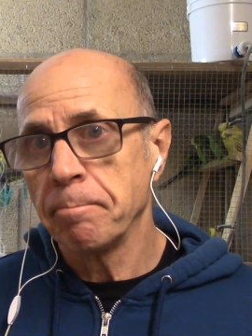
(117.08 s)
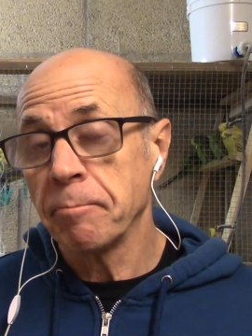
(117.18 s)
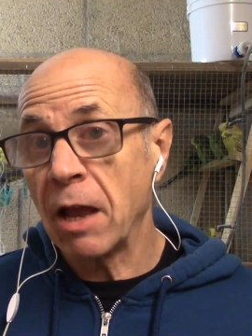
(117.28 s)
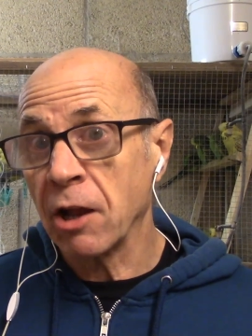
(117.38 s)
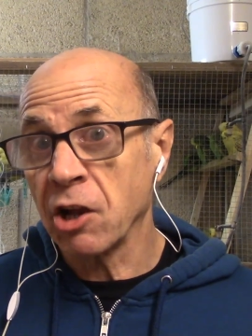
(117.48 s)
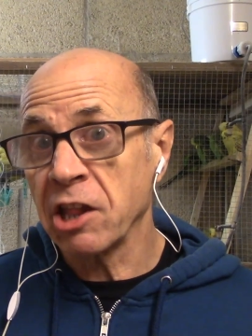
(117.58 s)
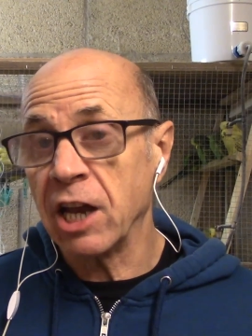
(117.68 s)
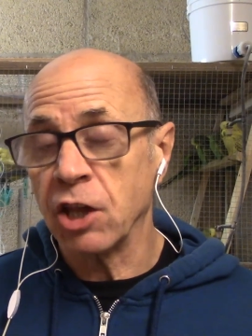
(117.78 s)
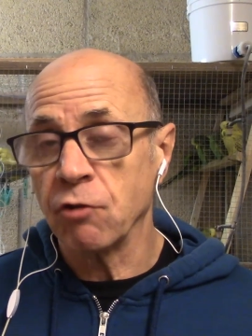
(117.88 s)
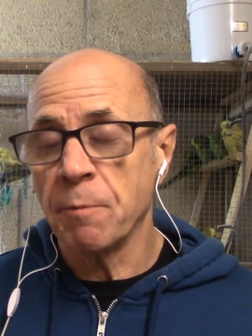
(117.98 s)
like I
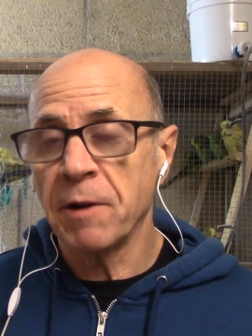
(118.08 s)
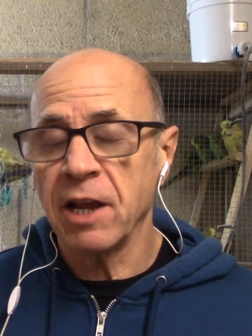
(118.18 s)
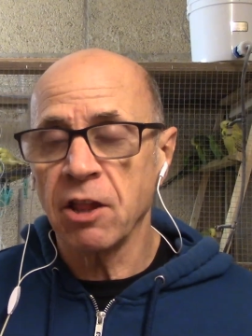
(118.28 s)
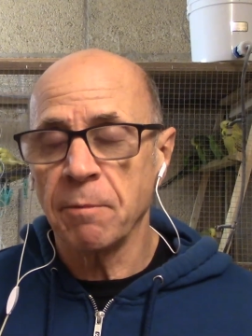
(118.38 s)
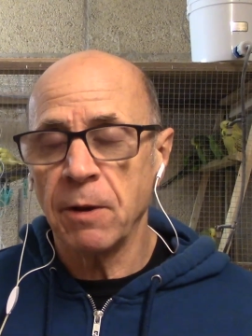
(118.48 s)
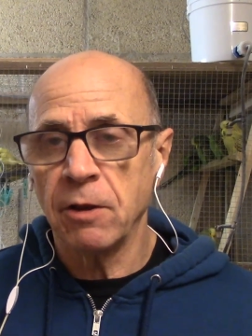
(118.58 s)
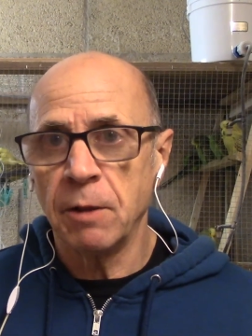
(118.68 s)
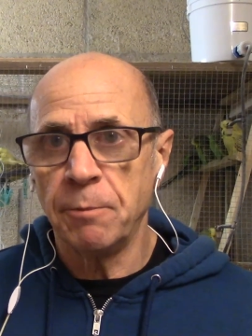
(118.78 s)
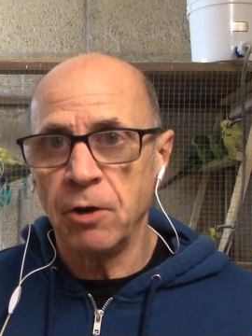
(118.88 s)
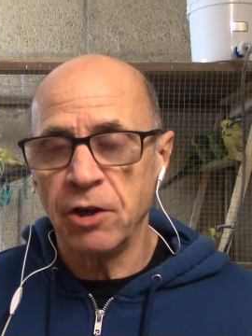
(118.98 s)
say, to replace
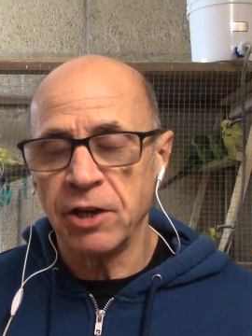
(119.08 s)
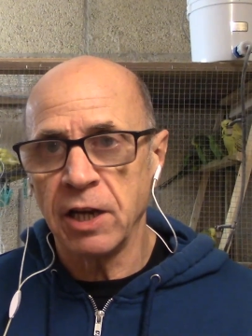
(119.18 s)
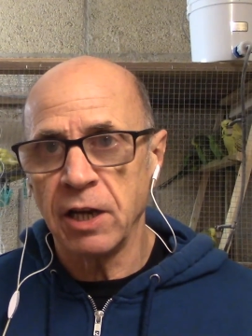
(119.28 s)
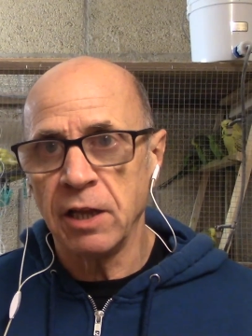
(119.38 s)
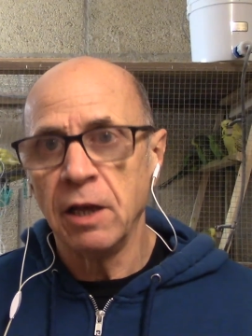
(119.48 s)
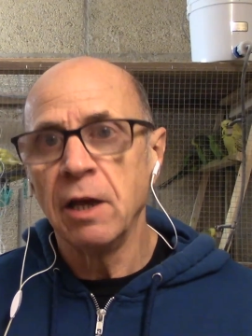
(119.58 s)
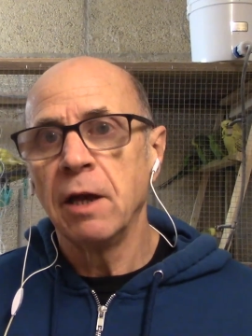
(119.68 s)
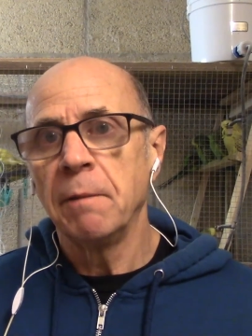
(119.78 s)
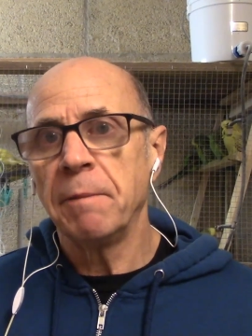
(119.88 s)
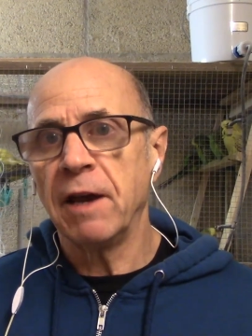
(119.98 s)
the bird in pair